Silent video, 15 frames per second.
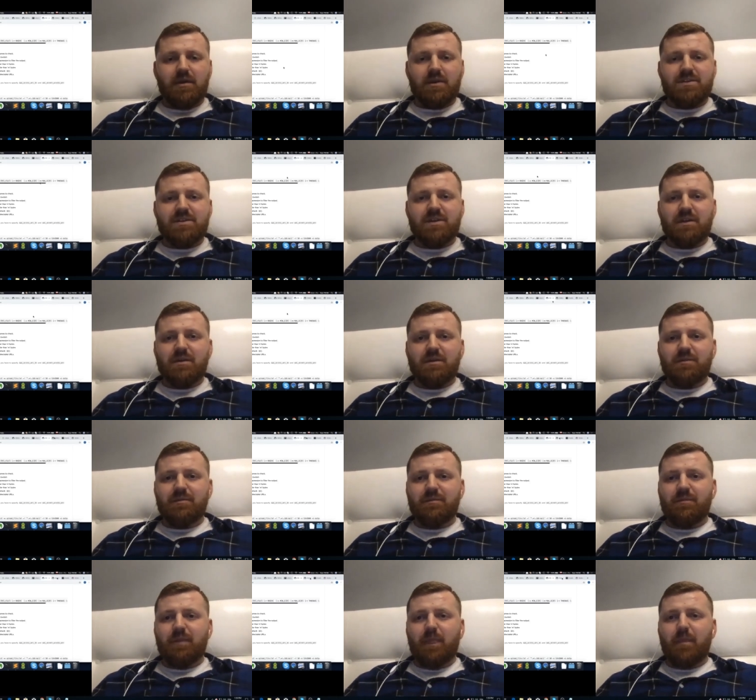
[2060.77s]
So
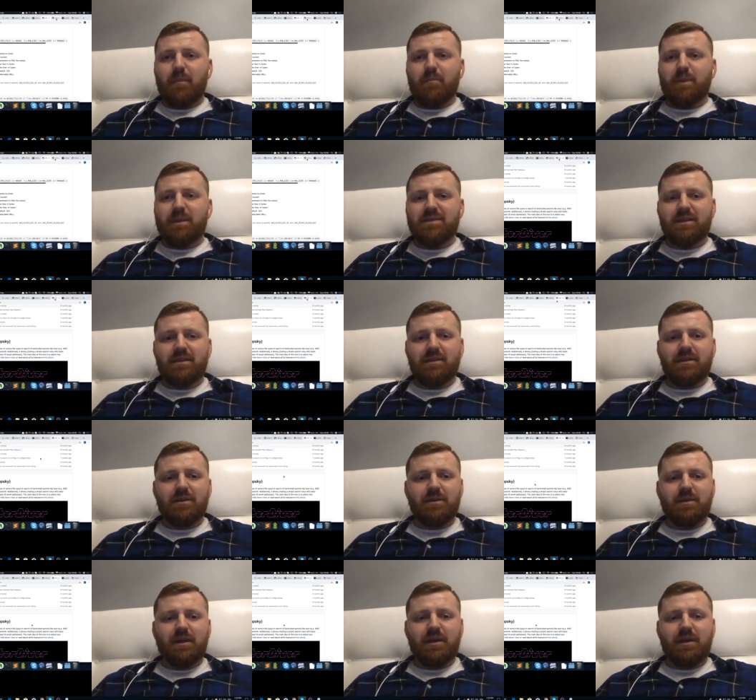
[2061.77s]
basically
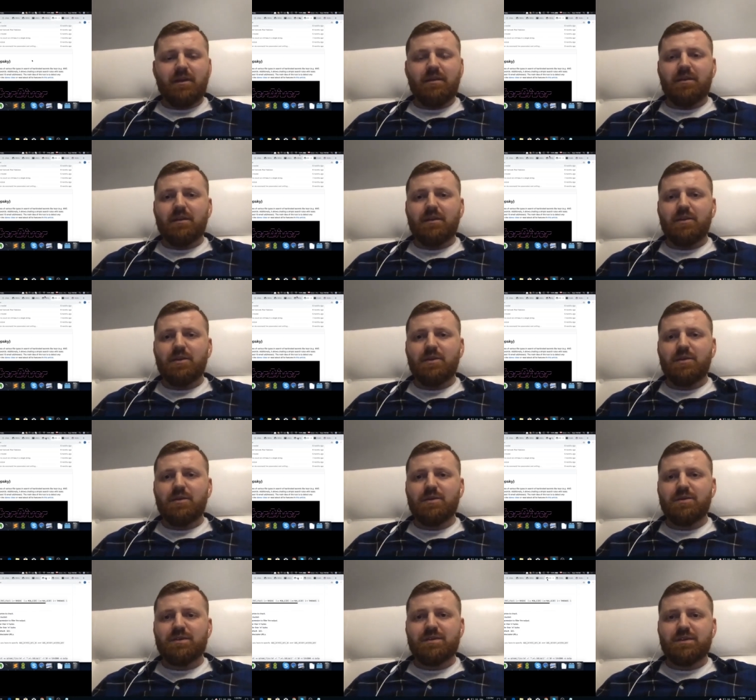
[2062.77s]
you can
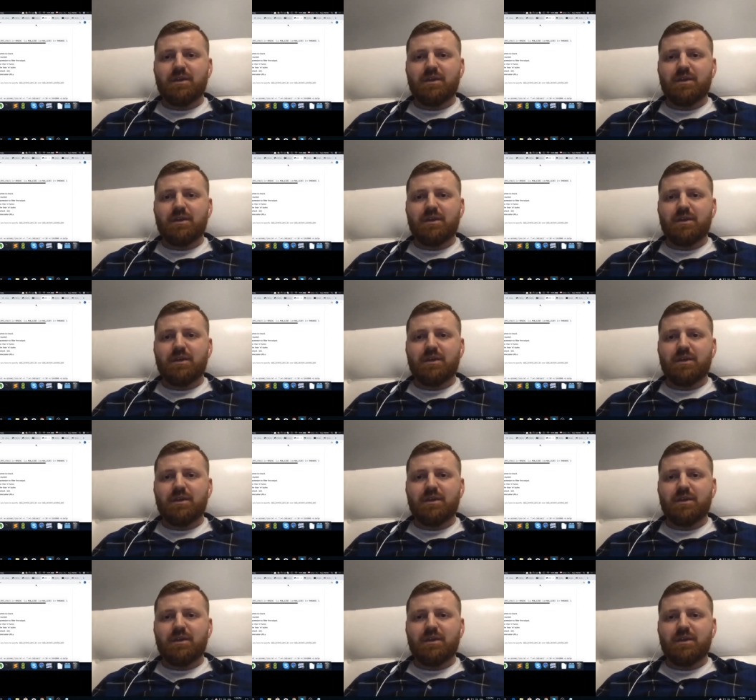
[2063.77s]
use